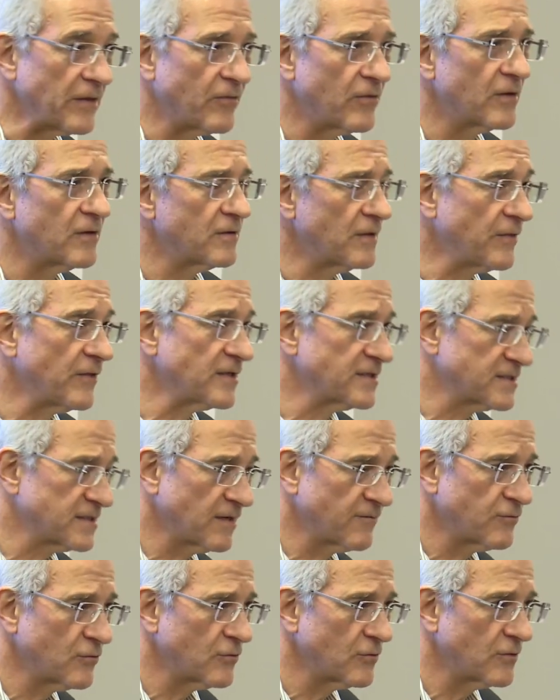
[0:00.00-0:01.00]
There, there are
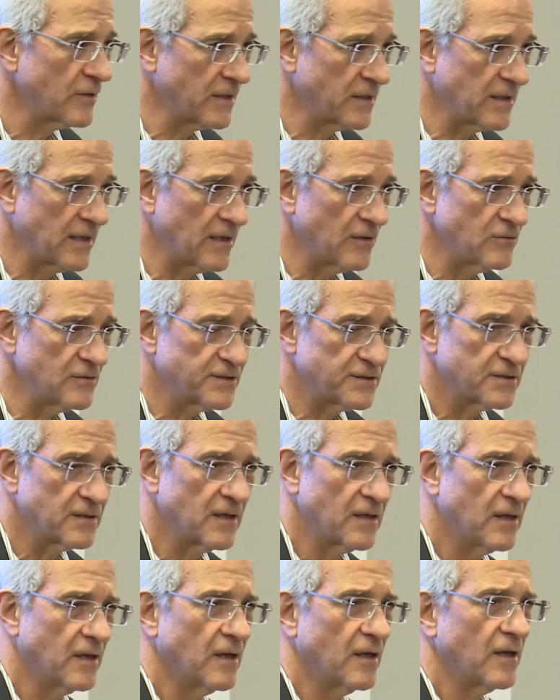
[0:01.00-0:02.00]
several accounts
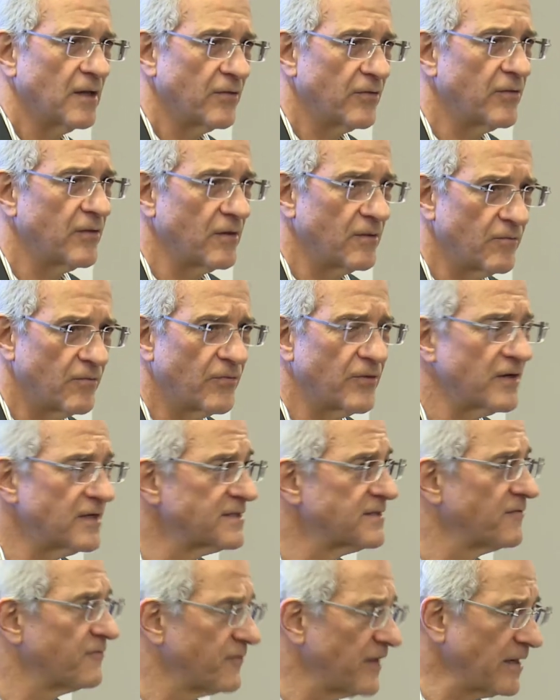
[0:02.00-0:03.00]

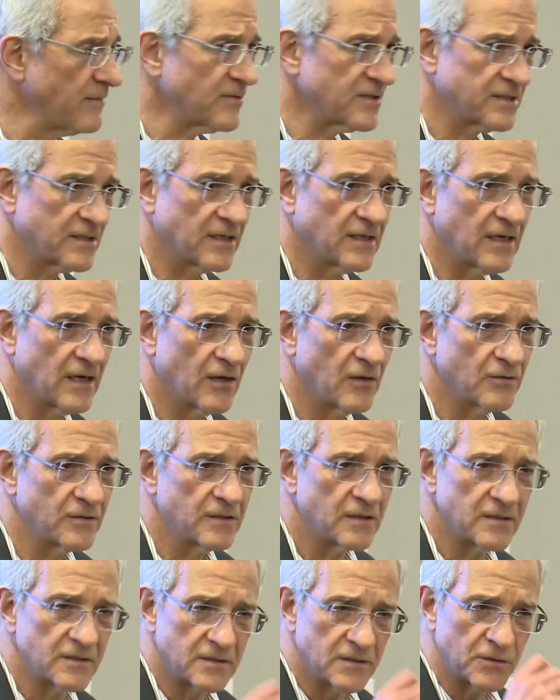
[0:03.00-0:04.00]
there's a famous account,
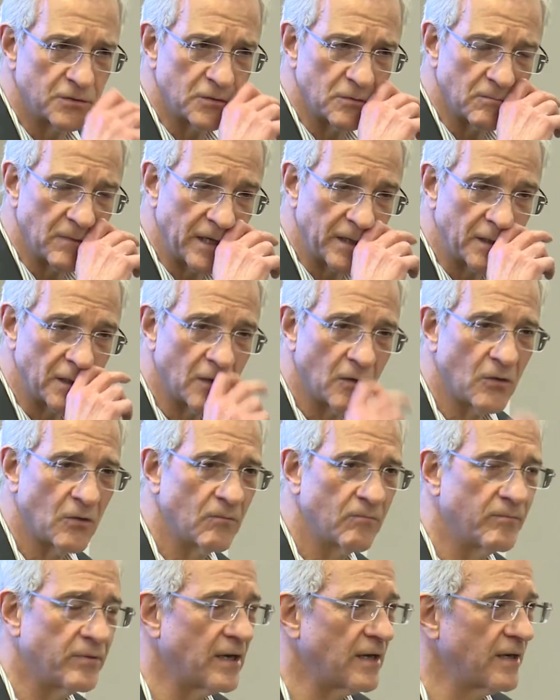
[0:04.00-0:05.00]
as you may know,
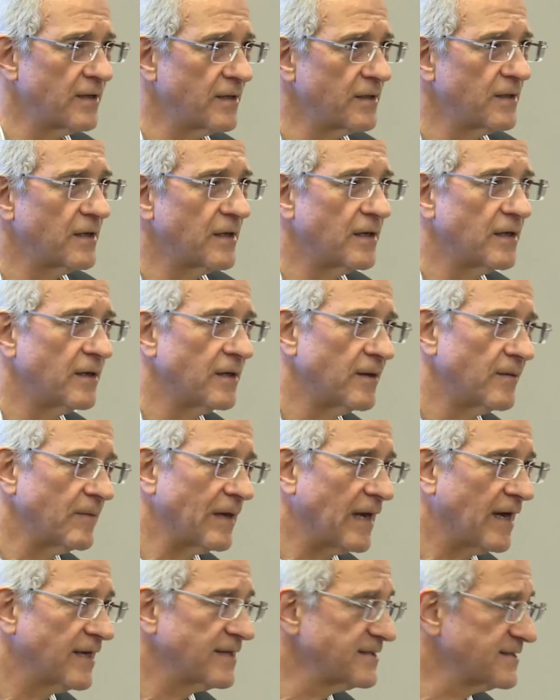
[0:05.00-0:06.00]
by uh,
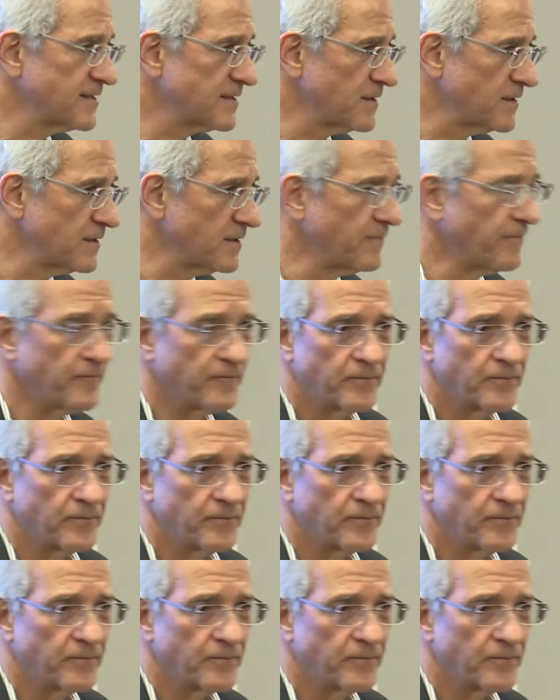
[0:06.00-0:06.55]
Ansky,